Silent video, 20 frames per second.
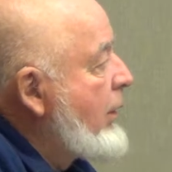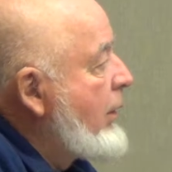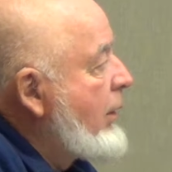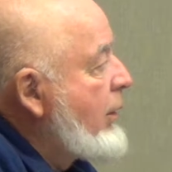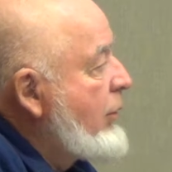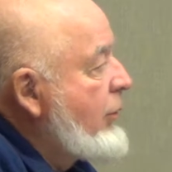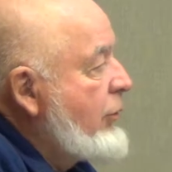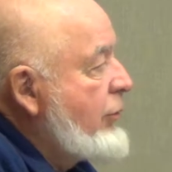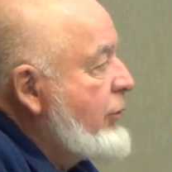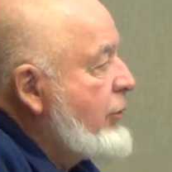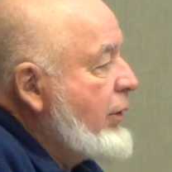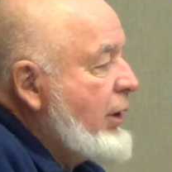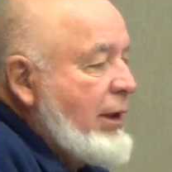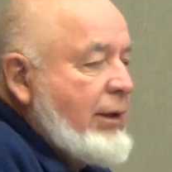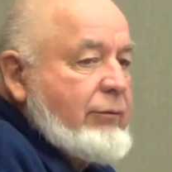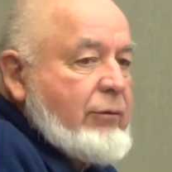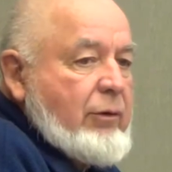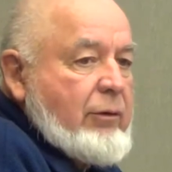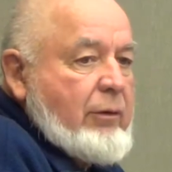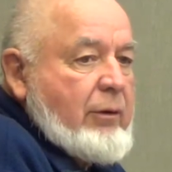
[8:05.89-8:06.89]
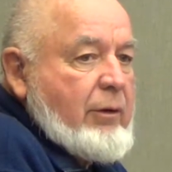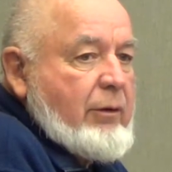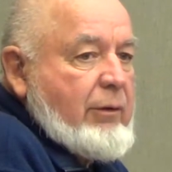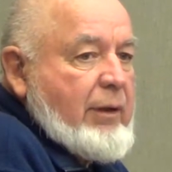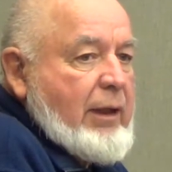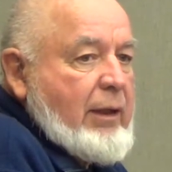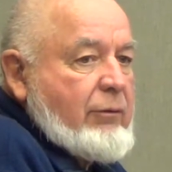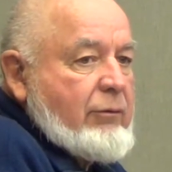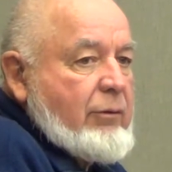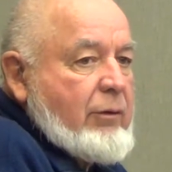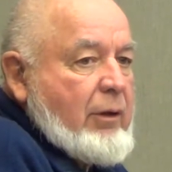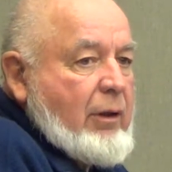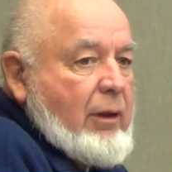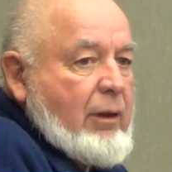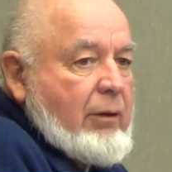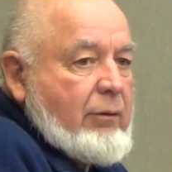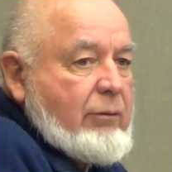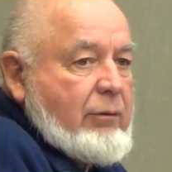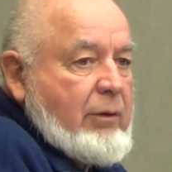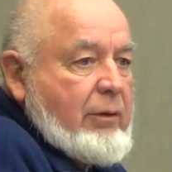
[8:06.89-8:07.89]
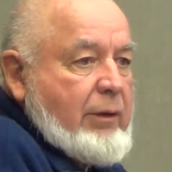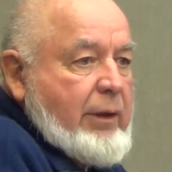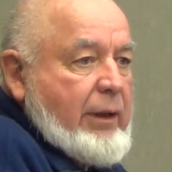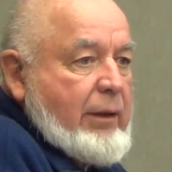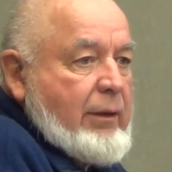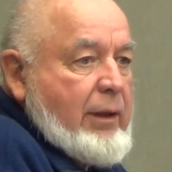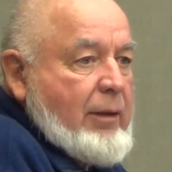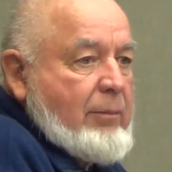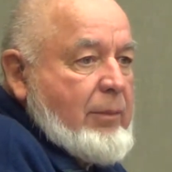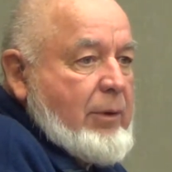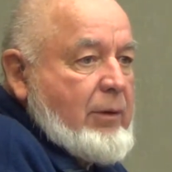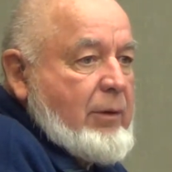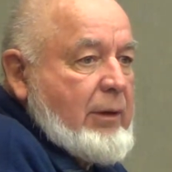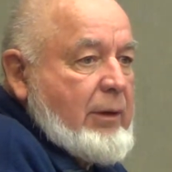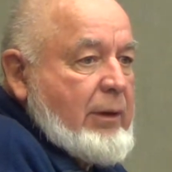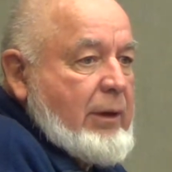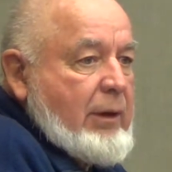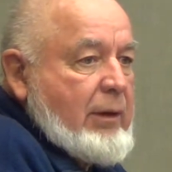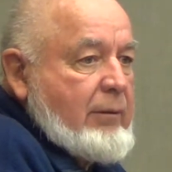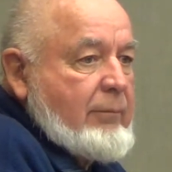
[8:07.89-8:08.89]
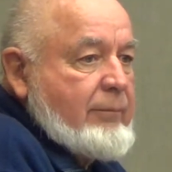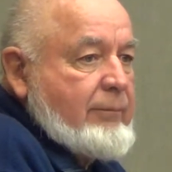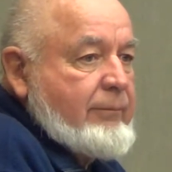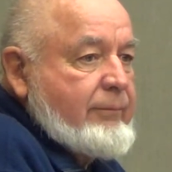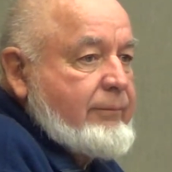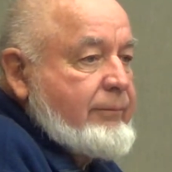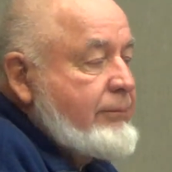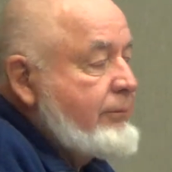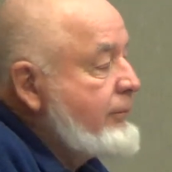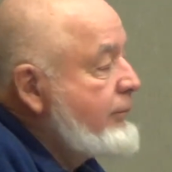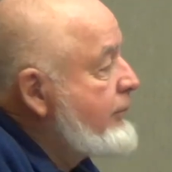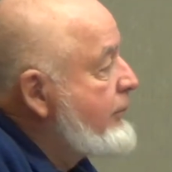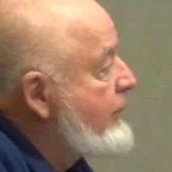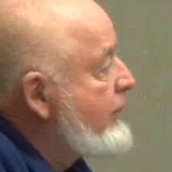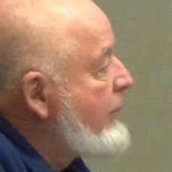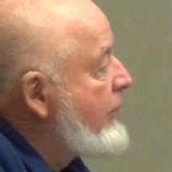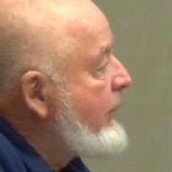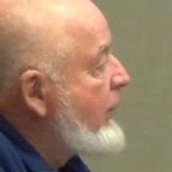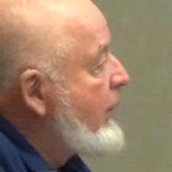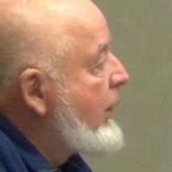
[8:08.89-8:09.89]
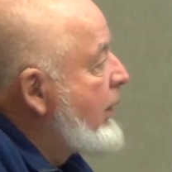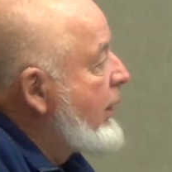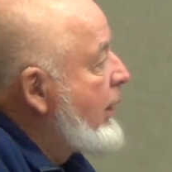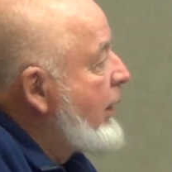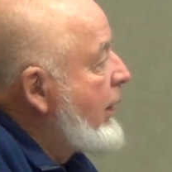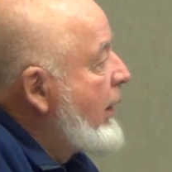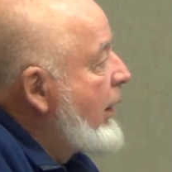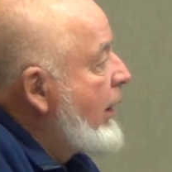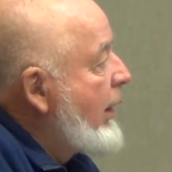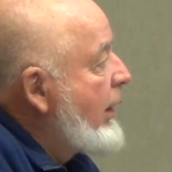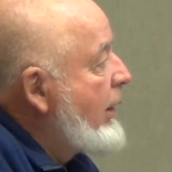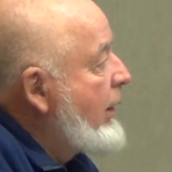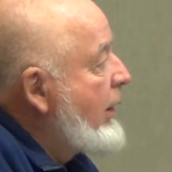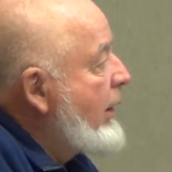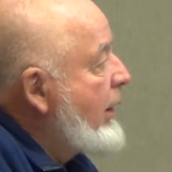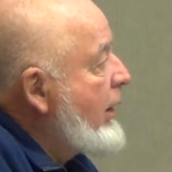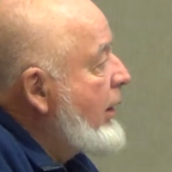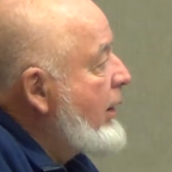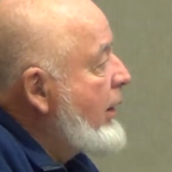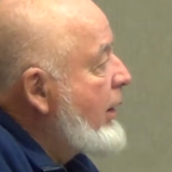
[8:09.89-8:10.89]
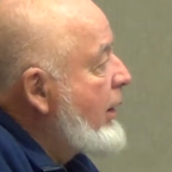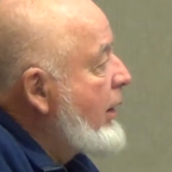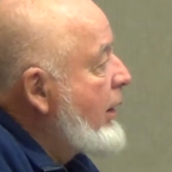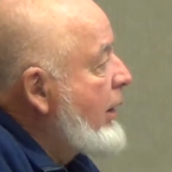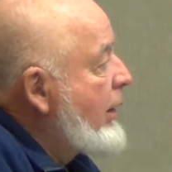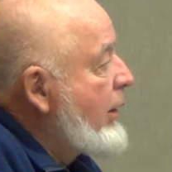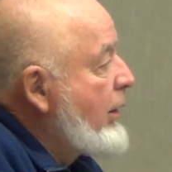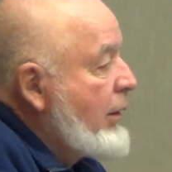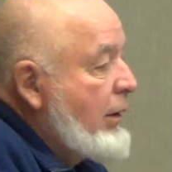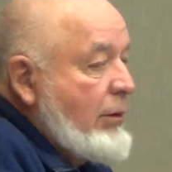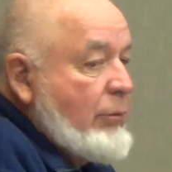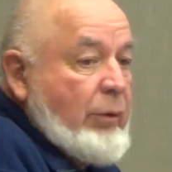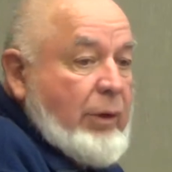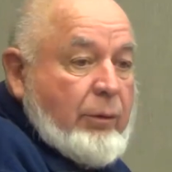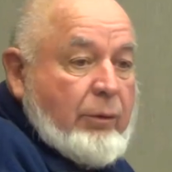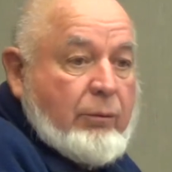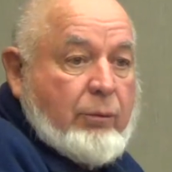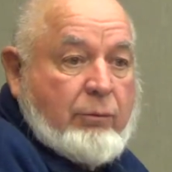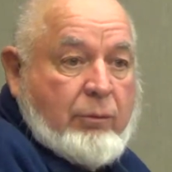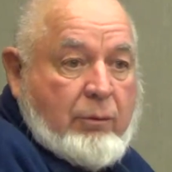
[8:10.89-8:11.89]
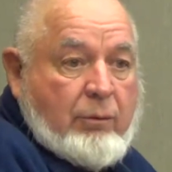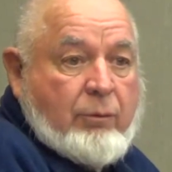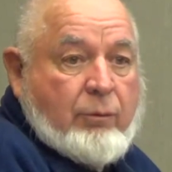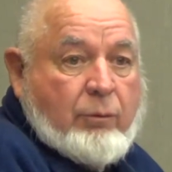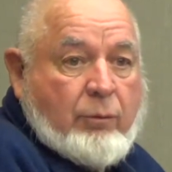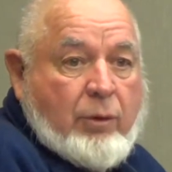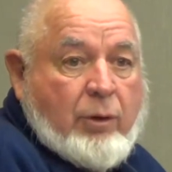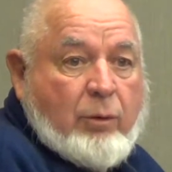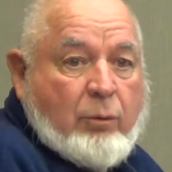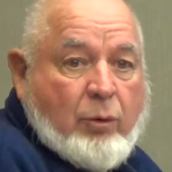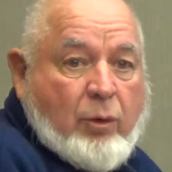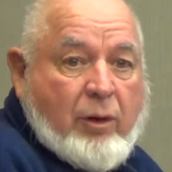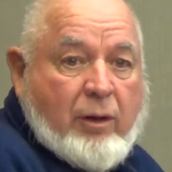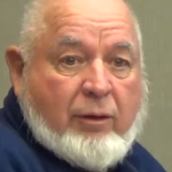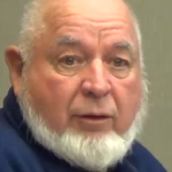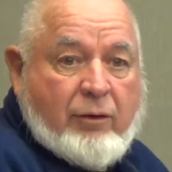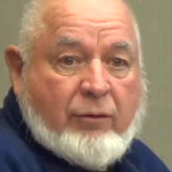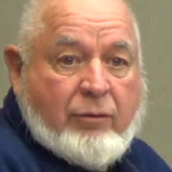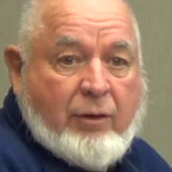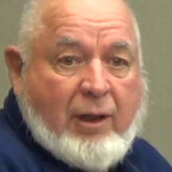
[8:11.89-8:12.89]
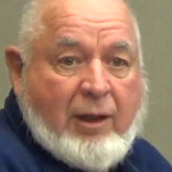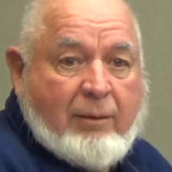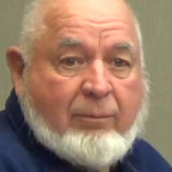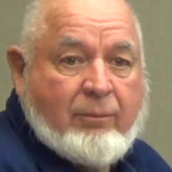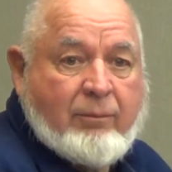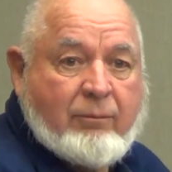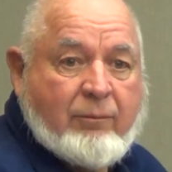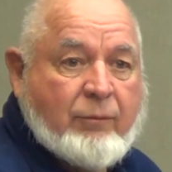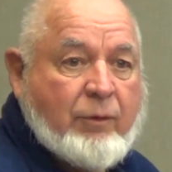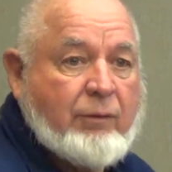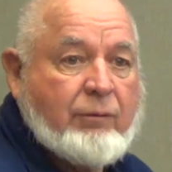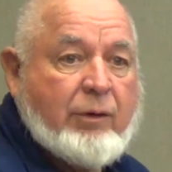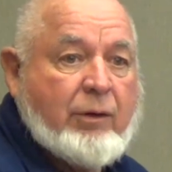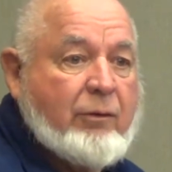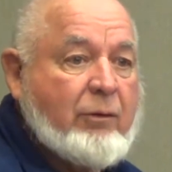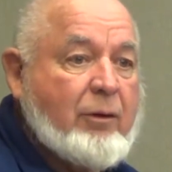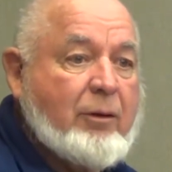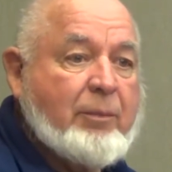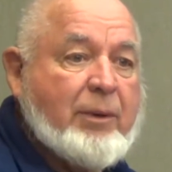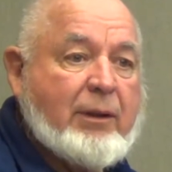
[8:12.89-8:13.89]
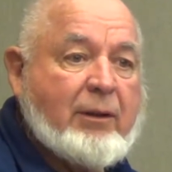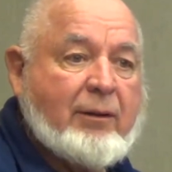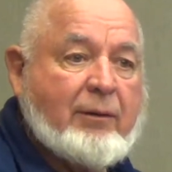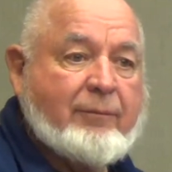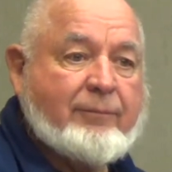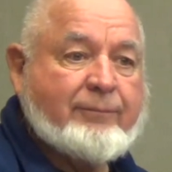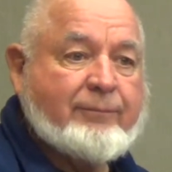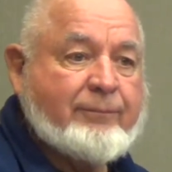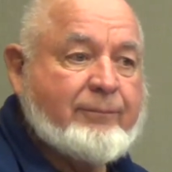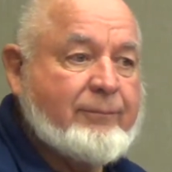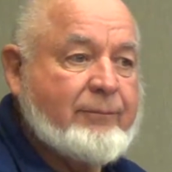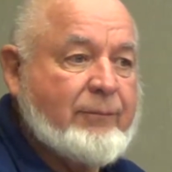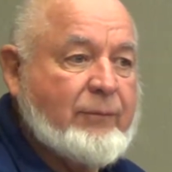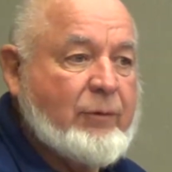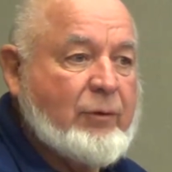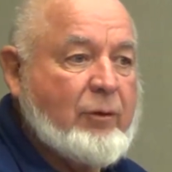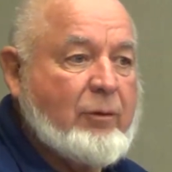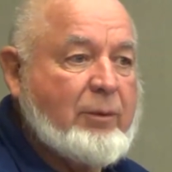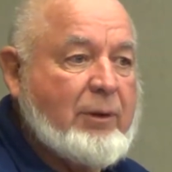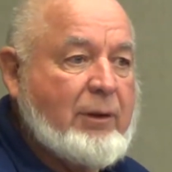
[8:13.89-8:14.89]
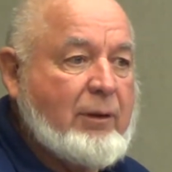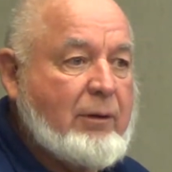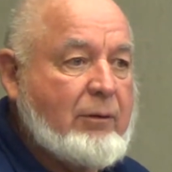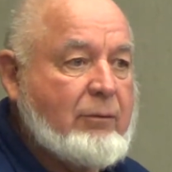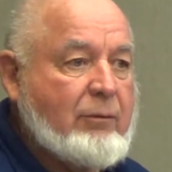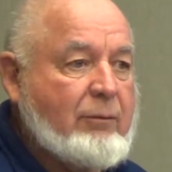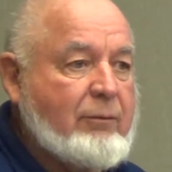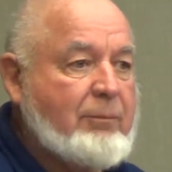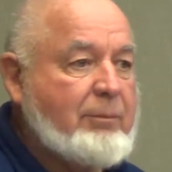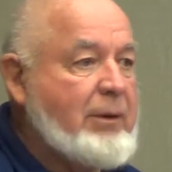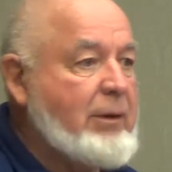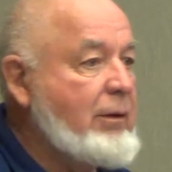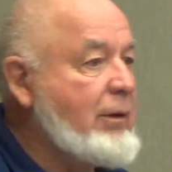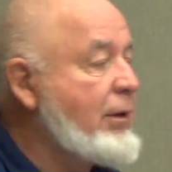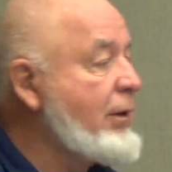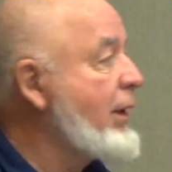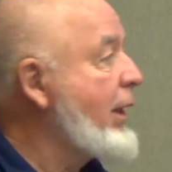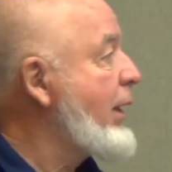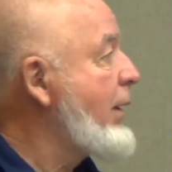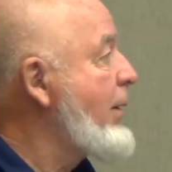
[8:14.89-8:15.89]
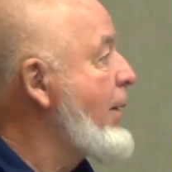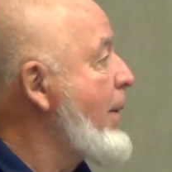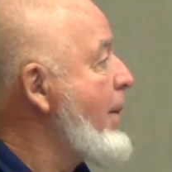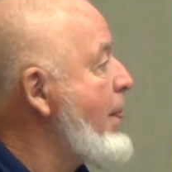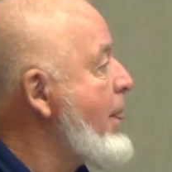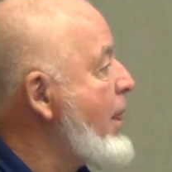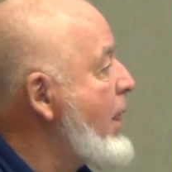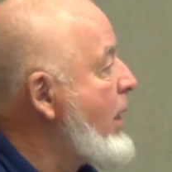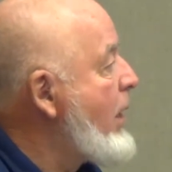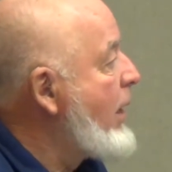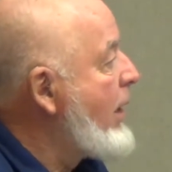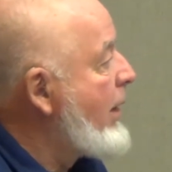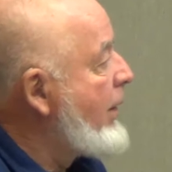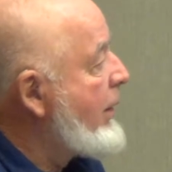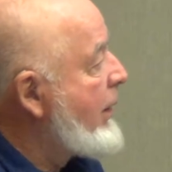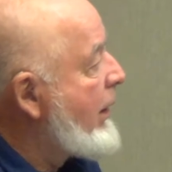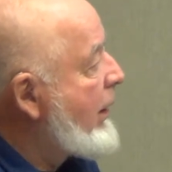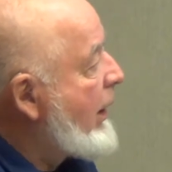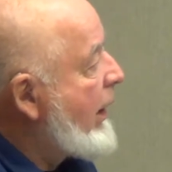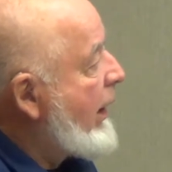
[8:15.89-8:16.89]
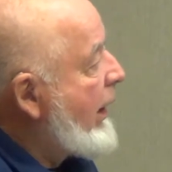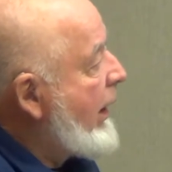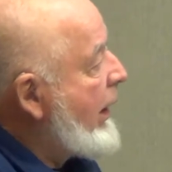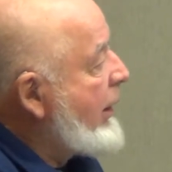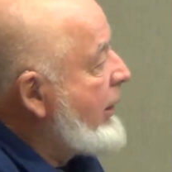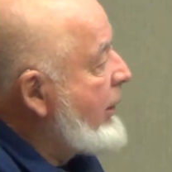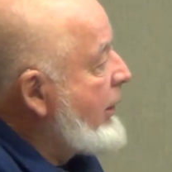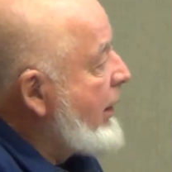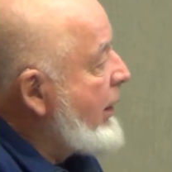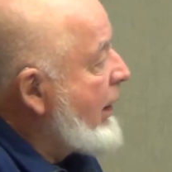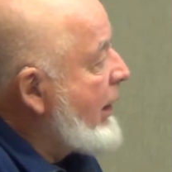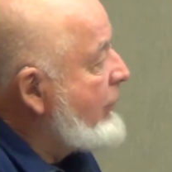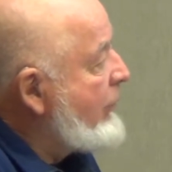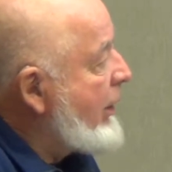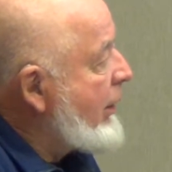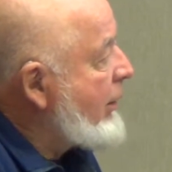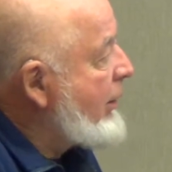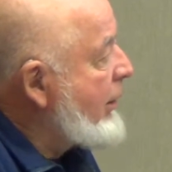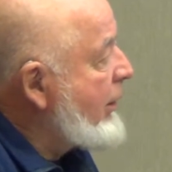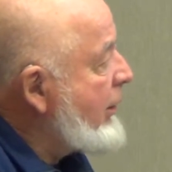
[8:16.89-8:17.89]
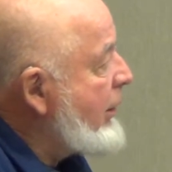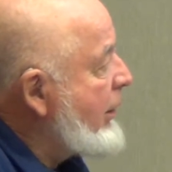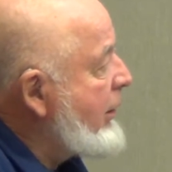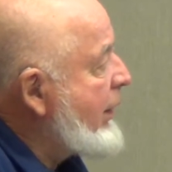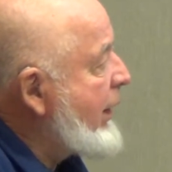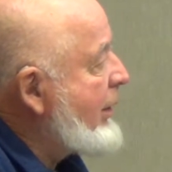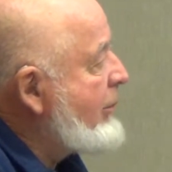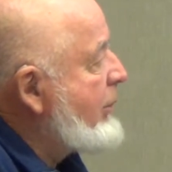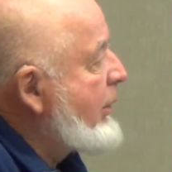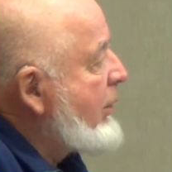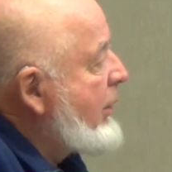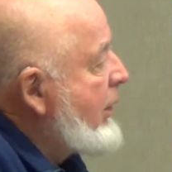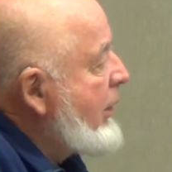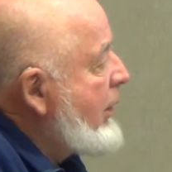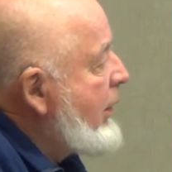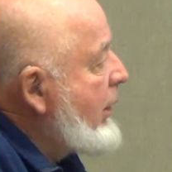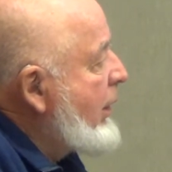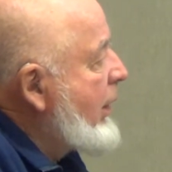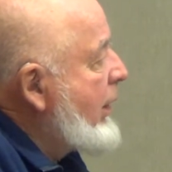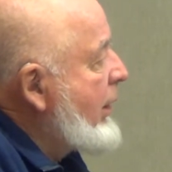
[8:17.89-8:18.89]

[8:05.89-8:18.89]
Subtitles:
just shy of $200,000 to take that building down. And then we were awarded the job. We were the only bidder. Nobody else bid on that. And then I went and looked at that building, and I